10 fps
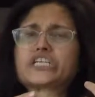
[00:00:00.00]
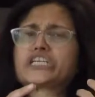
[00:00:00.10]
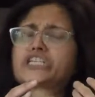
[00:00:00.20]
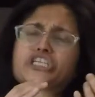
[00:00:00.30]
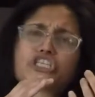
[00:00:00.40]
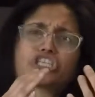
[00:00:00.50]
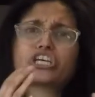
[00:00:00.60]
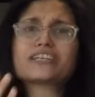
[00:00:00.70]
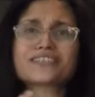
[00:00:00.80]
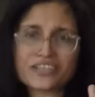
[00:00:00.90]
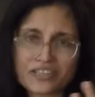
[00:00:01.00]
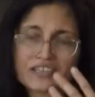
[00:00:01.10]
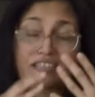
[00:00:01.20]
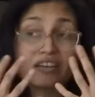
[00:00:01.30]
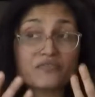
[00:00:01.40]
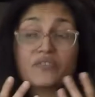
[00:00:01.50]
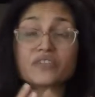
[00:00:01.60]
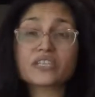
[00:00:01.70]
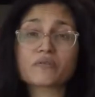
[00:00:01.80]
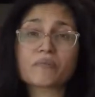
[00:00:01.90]
disgusting things. And I
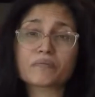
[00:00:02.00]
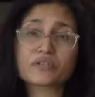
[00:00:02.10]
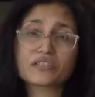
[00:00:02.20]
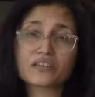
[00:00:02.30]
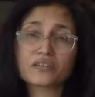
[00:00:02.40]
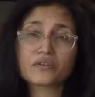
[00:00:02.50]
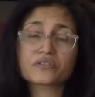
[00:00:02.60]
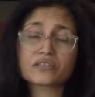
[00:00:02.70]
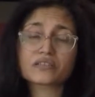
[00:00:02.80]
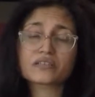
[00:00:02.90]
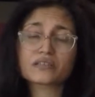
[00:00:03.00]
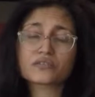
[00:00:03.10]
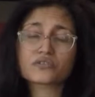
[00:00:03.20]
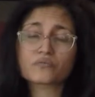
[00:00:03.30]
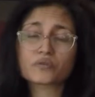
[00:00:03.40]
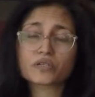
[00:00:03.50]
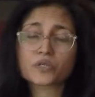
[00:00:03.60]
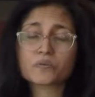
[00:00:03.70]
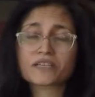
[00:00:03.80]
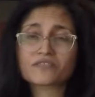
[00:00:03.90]
vividly remember seeing those at a Cindy Sherman
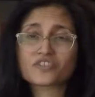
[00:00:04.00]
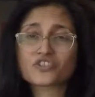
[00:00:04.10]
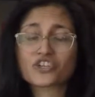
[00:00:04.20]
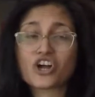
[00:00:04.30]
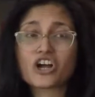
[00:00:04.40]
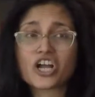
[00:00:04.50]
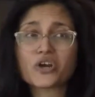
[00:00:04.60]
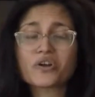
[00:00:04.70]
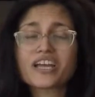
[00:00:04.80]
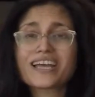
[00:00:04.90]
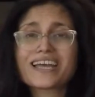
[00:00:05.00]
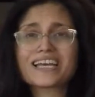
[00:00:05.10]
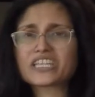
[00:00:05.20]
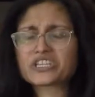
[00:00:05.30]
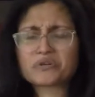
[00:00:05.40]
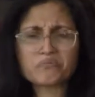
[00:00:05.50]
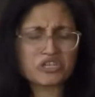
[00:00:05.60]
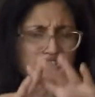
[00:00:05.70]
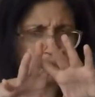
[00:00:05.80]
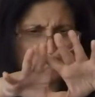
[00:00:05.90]
retrospective in Chicago, and there'd be
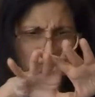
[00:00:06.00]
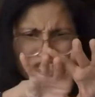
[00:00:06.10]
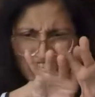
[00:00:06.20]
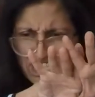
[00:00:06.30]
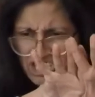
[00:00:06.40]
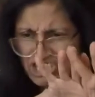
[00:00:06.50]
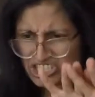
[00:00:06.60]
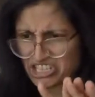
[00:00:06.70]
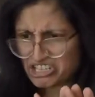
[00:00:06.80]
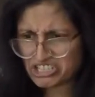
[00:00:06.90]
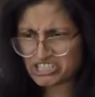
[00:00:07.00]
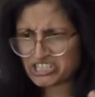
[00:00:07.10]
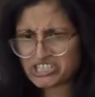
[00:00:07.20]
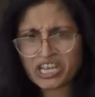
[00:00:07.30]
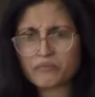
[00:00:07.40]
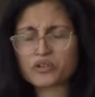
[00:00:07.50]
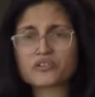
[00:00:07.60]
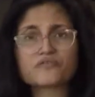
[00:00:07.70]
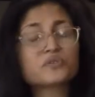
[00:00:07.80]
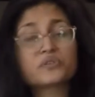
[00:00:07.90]
sort of a disgusting table of
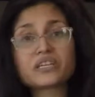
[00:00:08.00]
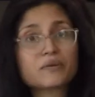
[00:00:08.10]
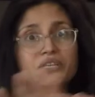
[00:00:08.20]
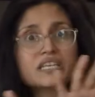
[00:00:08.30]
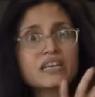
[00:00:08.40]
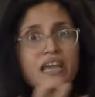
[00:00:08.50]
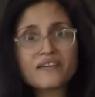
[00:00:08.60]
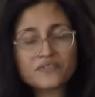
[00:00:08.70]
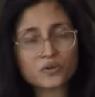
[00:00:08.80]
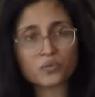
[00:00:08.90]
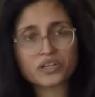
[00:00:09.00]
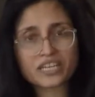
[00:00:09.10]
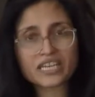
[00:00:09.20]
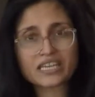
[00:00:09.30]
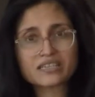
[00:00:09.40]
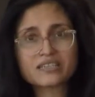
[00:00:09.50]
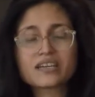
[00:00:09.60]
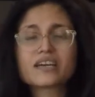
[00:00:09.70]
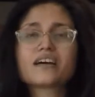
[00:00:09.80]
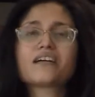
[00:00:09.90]
food that I would never want to eat.
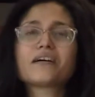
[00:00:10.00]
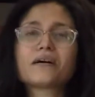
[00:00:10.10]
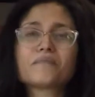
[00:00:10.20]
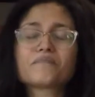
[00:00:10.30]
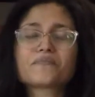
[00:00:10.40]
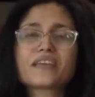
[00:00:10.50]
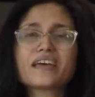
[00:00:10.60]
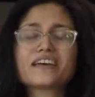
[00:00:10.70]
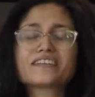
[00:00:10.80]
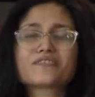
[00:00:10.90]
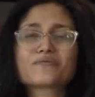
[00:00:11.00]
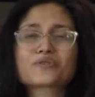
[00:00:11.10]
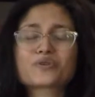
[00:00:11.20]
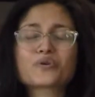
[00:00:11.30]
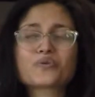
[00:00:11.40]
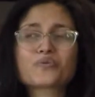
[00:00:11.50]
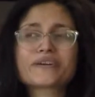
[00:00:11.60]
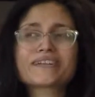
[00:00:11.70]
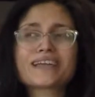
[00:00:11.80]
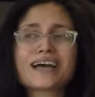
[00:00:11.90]
And so
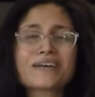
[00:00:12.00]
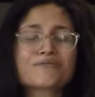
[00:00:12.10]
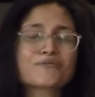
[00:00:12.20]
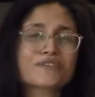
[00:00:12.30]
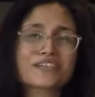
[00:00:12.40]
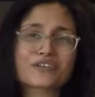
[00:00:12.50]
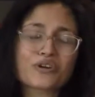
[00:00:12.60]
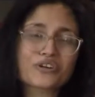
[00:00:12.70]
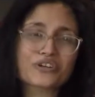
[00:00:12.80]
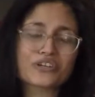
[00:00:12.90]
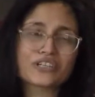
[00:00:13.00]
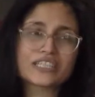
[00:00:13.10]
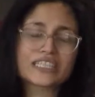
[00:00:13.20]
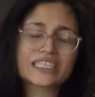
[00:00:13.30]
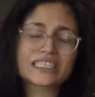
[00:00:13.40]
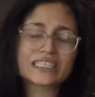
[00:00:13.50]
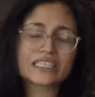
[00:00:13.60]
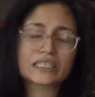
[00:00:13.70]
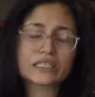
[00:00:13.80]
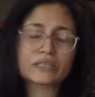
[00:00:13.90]
when I was reading an article in
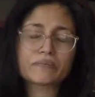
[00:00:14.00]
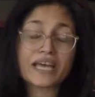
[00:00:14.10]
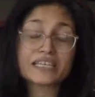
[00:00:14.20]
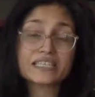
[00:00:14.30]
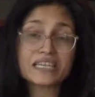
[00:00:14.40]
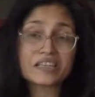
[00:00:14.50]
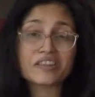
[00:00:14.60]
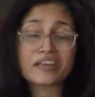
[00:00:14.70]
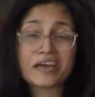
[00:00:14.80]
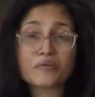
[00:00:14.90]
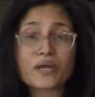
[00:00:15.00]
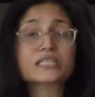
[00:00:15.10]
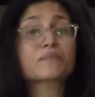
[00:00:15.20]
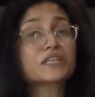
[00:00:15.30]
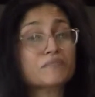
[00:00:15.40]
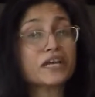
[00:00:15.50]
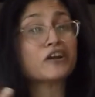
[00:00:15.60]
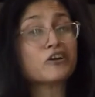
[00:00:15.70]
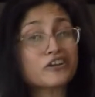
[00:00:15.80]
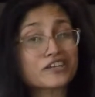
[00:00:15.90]
a magazine that had recipes by
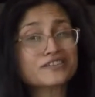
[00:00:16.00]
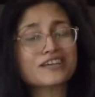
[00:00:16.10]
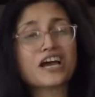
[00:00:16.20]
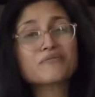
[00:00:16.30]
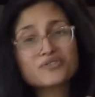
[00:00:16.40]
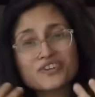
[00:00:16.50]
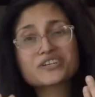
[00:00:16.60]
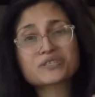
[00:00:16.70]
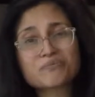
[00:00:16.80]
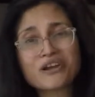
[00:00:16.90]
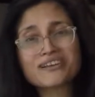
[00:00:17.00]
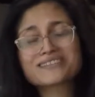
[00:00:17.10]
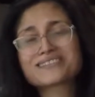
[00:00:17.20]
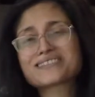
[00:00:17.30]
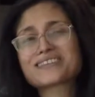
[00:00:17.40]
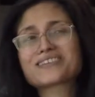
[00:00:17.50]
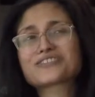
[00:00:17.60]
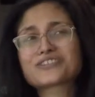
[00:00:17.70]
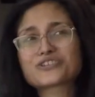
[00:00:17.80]
artists, I was very surprised to see that Cindy